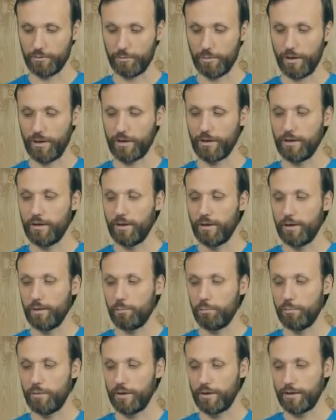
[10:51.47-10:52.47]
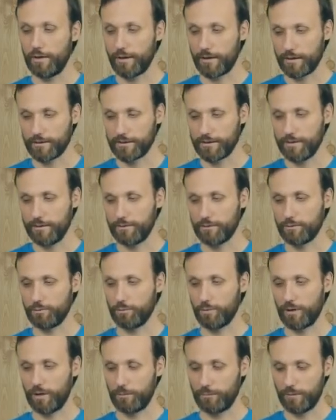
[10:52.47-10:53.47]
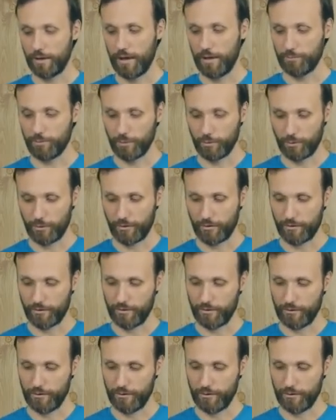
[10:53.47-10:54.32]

But like I said, what I'm happy with,